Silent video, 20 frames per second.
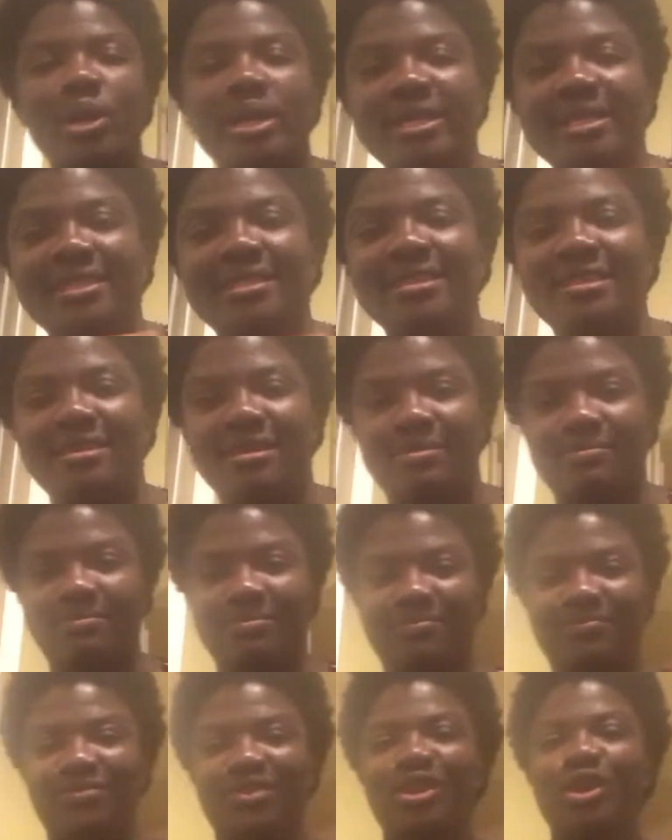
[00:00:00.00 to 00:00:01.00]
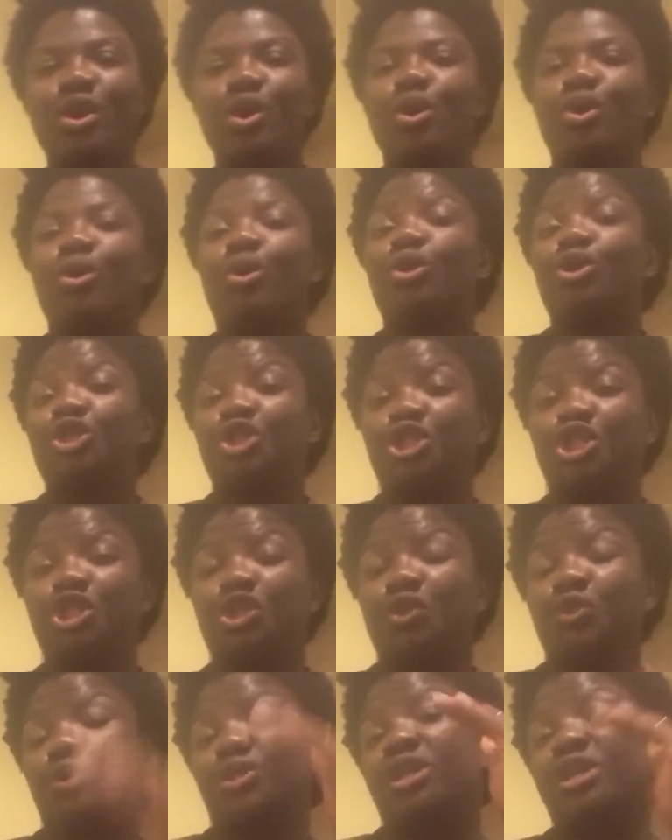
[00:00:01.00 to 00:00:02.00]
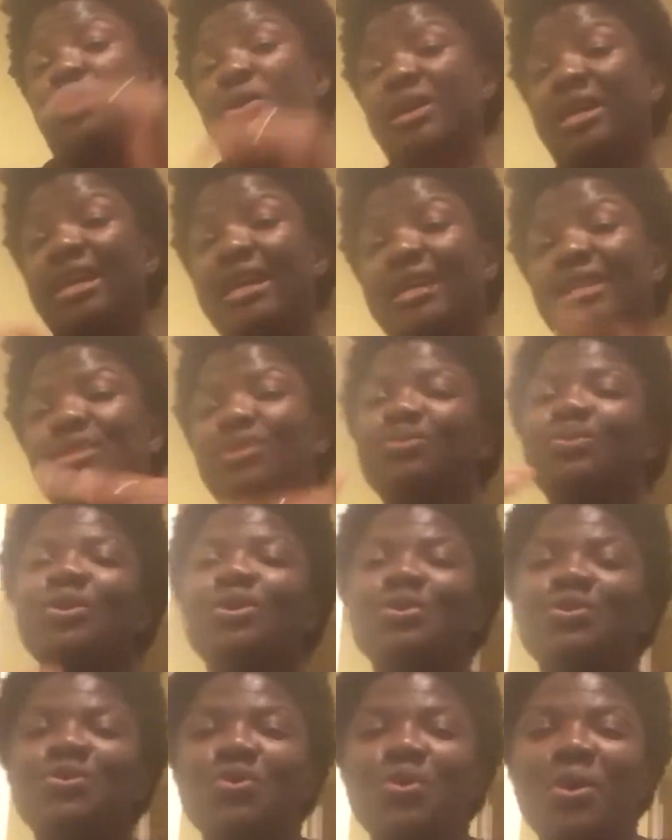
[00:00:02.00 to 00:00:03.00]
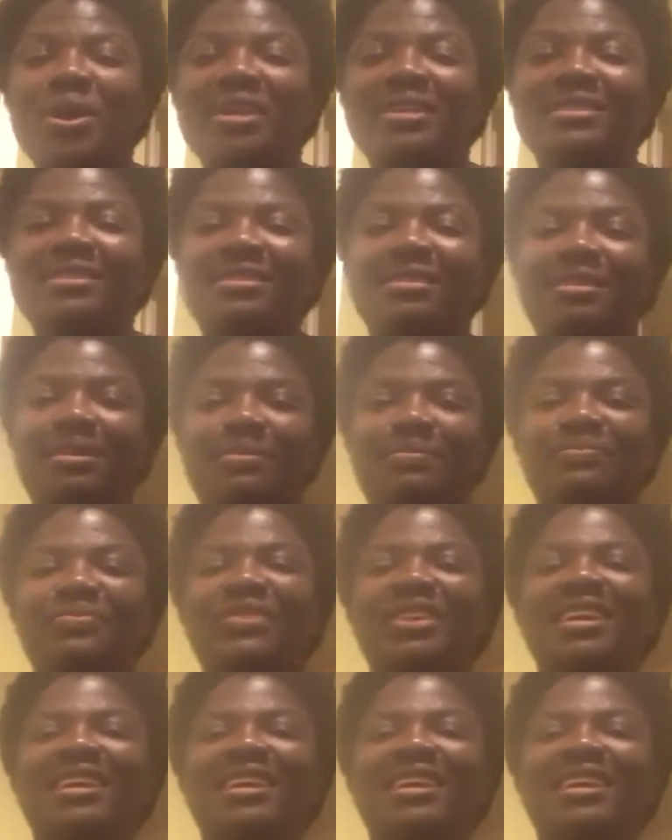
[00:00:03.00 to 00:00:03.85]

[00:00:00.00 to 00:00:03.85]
into them, or shoes that your kids will grow into them.